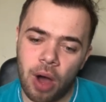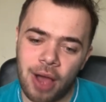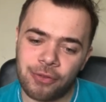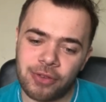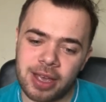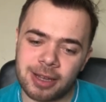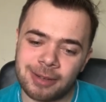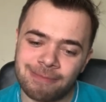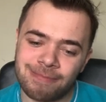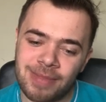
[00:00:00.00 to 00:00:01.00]
I
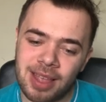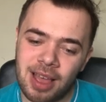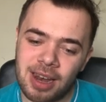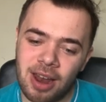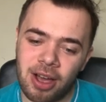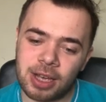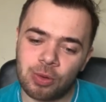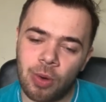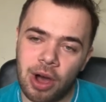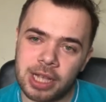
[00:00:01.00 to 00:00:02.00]
think
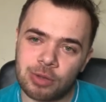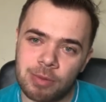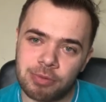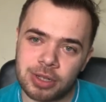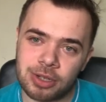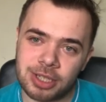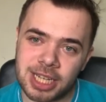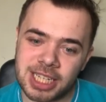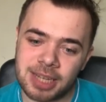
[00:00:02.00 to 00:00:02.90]
likewise with Bristol City,